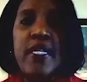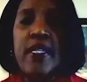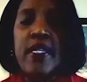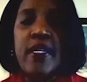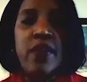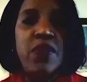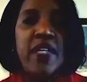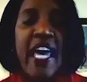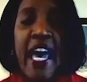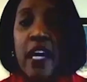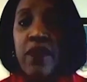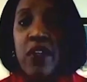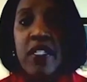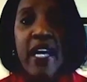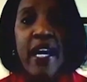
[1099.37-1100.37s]
There's
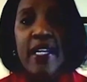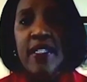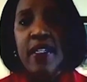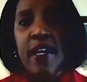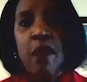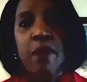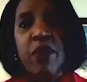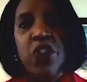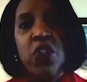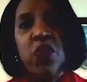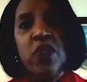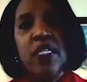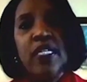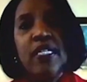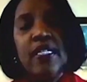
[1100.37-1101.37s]
advertising
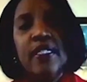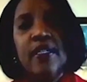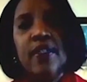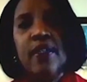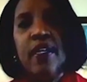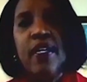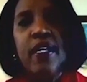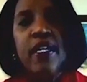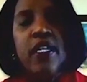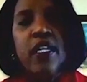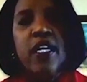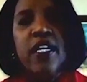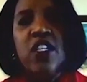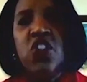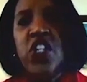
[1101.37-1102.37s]
opportunities
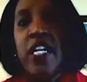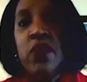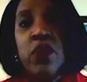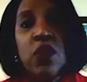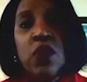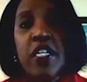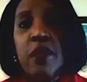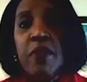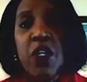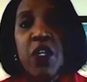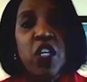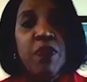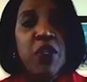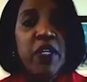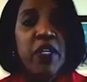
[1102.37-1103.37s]
and general email
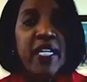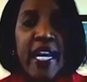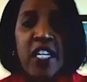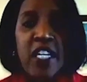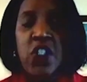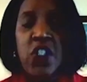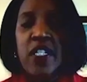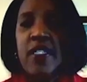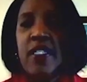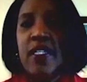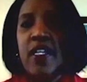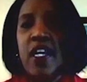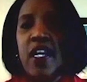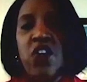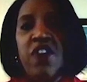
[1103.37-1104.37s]
communications and
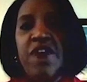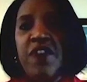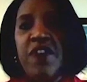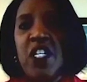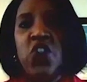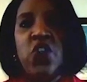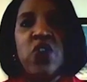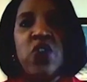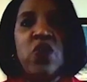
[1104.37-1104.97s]
other features,